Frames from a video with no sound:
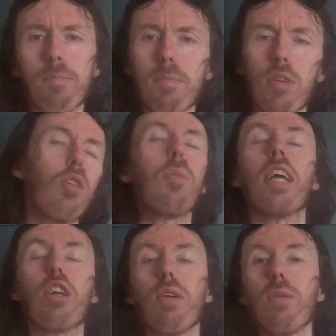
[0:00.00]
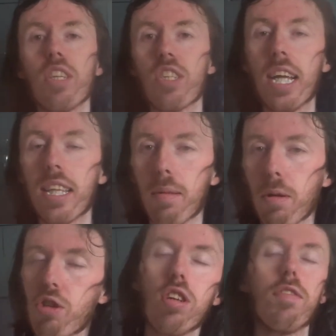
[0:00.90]
So I'm going to play Greenwood instead. I'm not
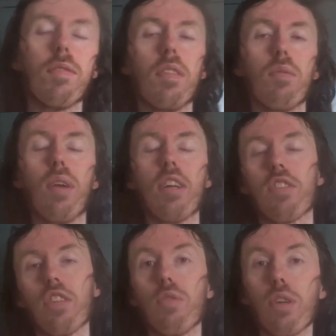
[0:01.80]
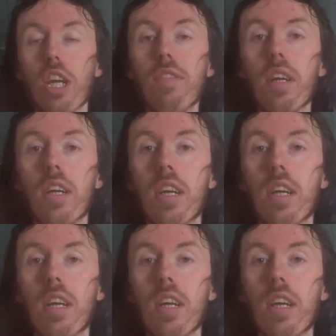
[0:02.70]
sure if Rash is going to recover.